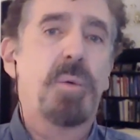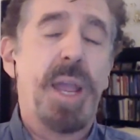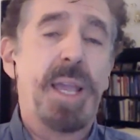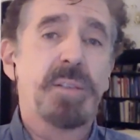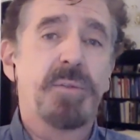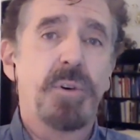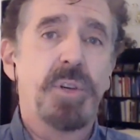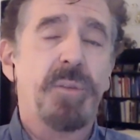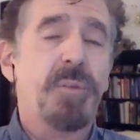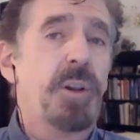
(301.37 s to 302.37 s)
ways for
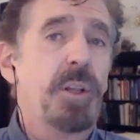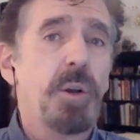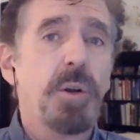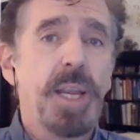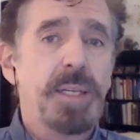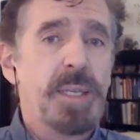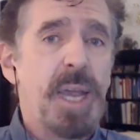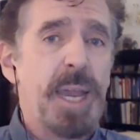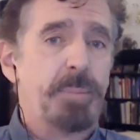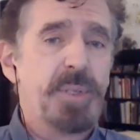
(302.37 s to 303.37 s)
different learning
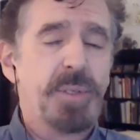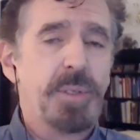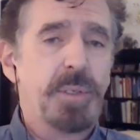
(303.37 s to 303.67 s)
types,